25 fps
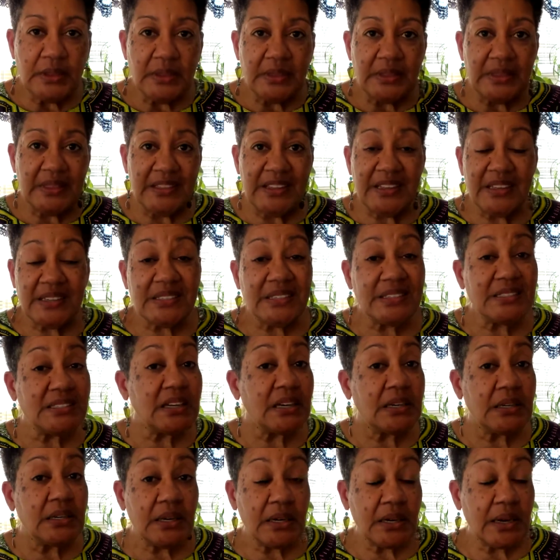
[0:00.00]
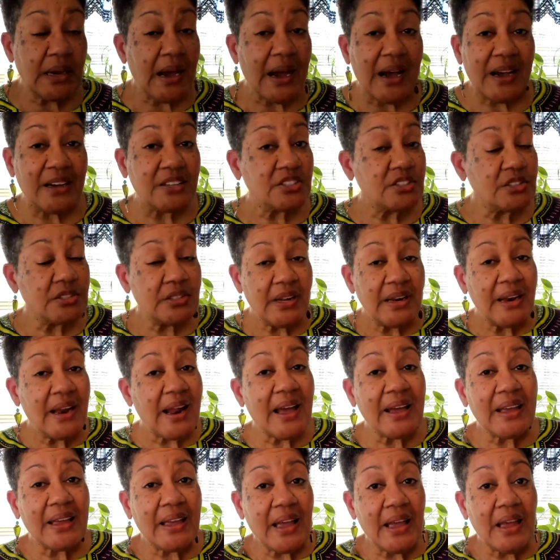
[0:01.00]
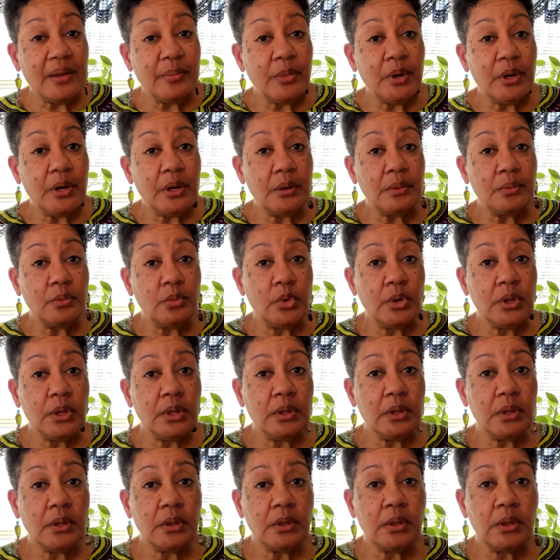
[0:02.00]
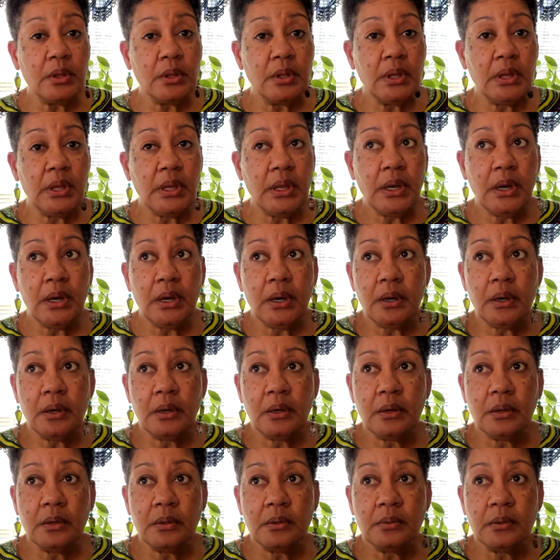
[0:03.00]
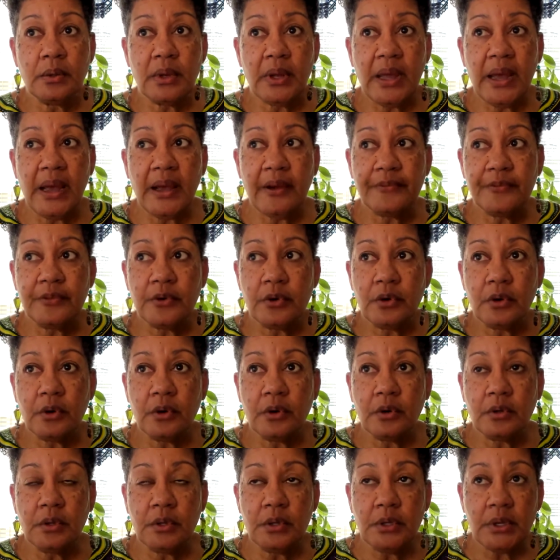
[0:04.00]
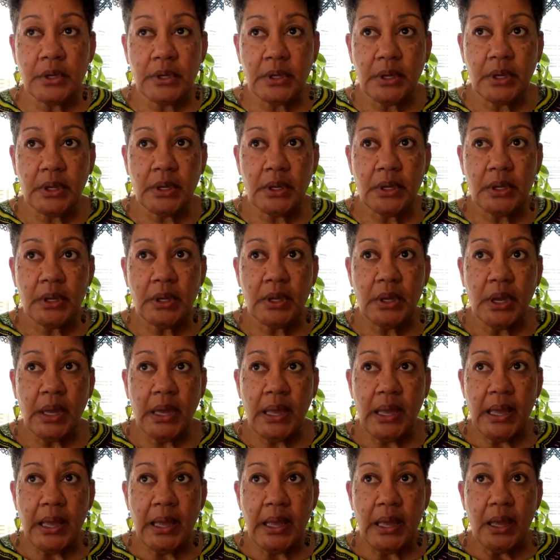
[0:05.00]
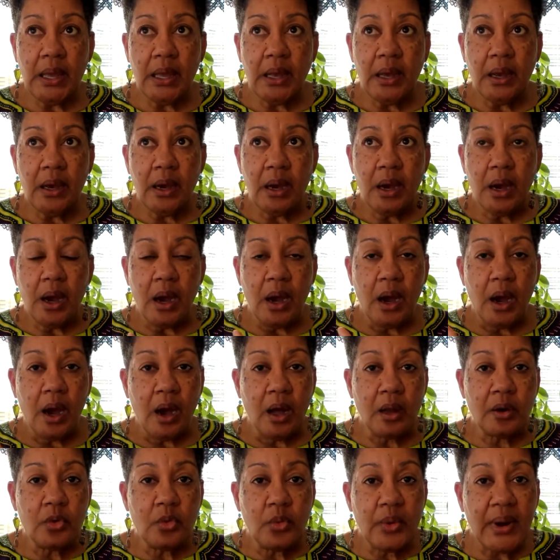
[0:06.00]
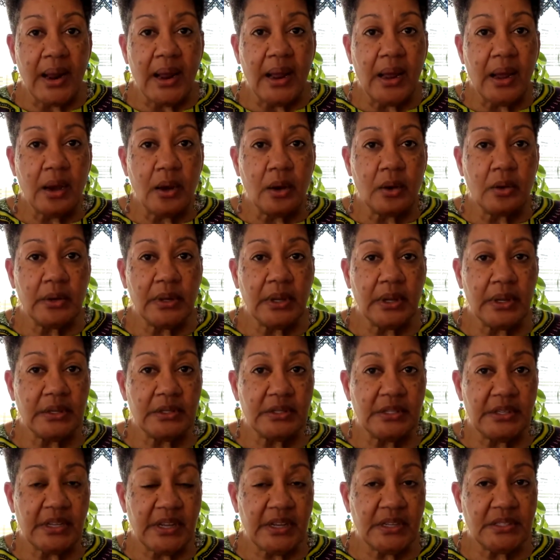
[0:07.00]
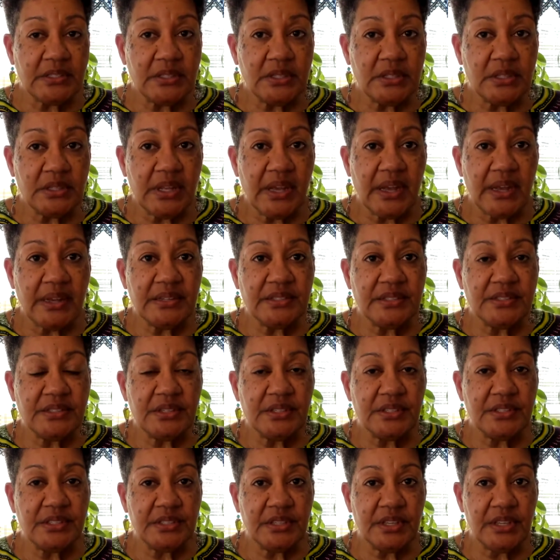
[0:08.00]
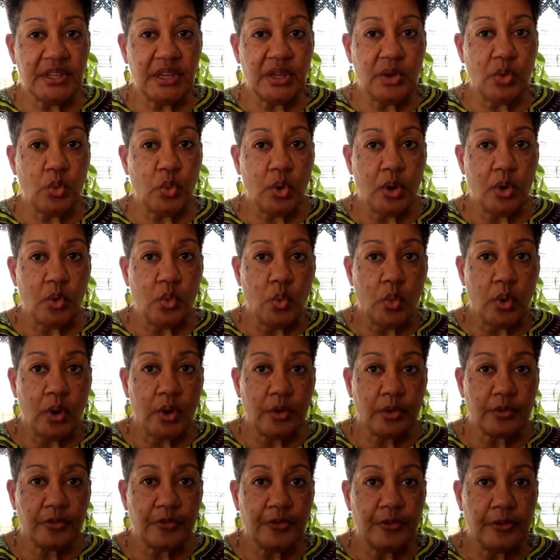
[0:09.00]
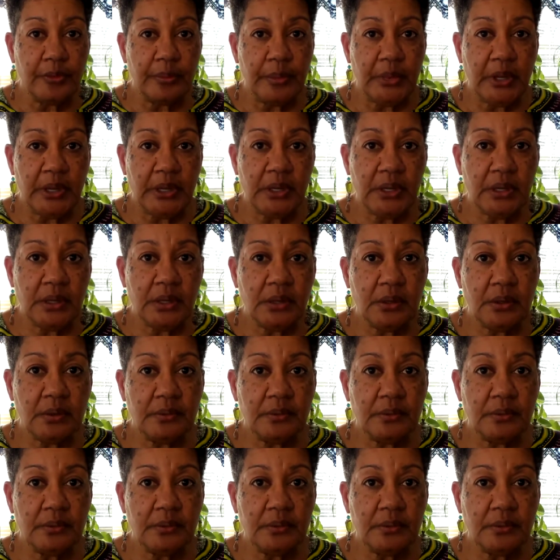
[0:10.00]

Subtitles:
This is the concoction that I came up with after looking all around and testing things to see what worked for me.